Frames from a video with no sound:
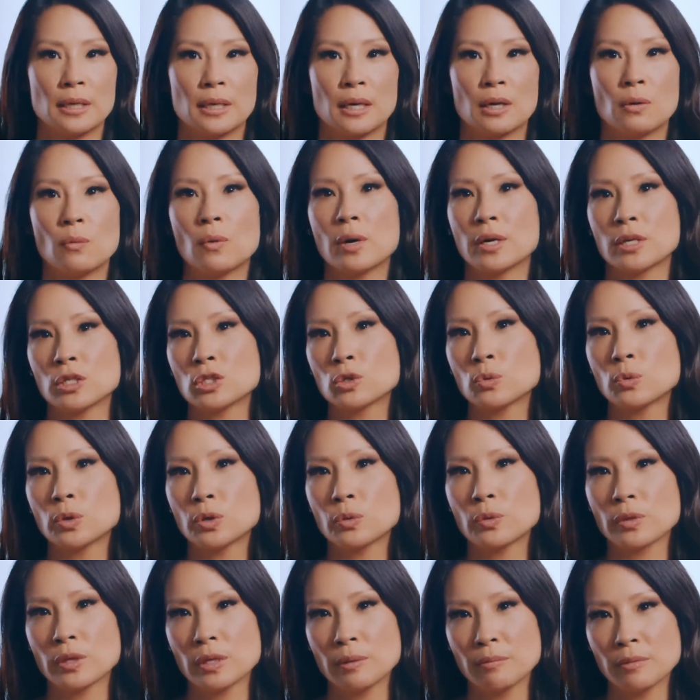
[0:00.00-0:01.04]
and I wanted to
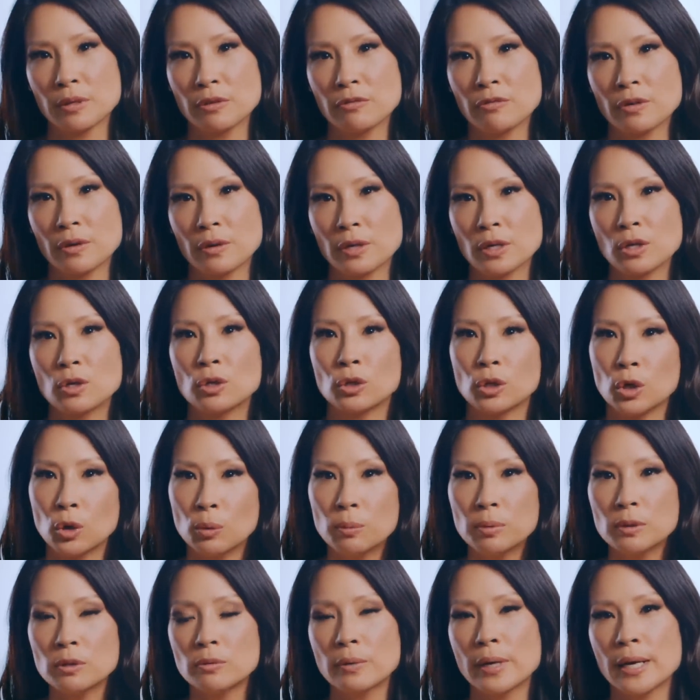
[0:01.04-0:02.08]
work with them in a very global